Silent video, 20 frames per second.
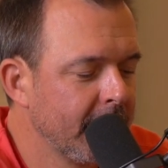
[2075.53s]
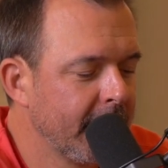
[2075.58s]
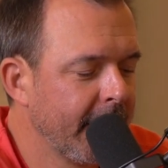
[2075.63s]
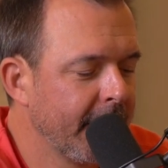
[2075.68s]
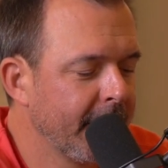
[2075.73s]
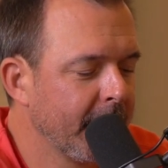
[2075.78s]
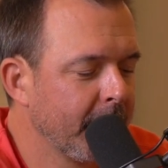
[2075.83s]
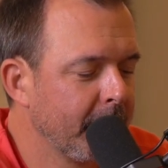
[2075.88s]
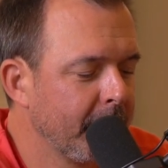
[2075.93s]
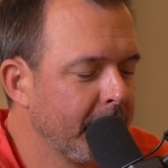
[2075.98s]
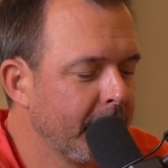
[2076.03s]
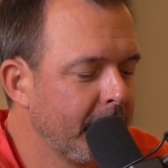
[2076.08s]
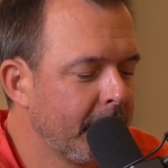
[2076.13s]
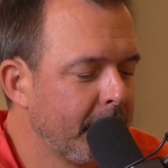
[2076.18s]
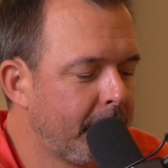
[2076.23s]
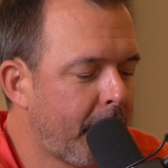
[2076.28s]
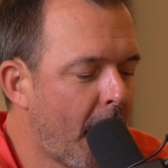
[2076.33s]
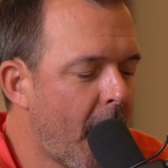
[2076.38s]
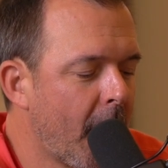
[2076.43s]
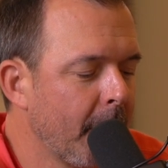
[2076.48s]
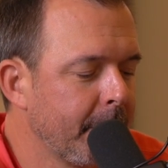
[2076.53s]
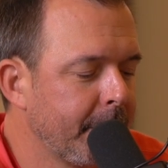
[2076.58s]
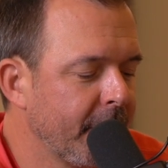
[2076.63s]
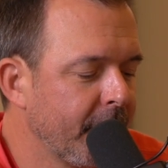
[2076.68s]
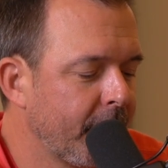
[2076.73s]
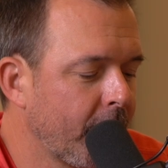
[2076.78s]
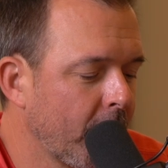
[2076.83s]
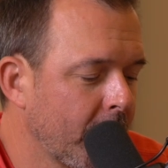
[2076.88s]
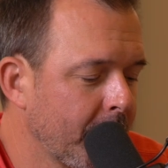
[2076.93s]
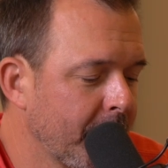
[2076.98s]
and the pomp
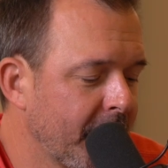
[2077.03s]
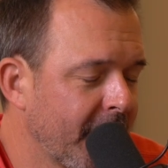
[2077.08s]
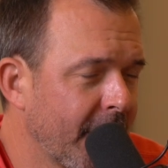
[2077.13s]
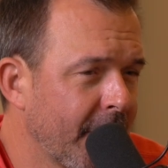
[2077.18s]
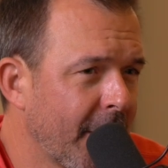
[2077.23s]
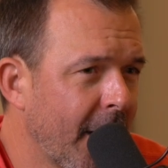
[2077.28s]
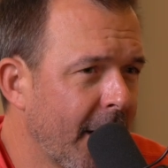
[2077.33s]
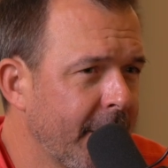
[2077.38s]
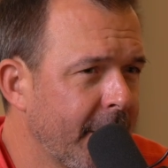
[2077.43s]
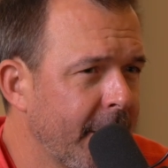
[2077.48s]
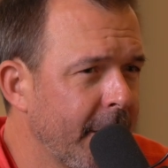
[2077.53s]
and circumstance,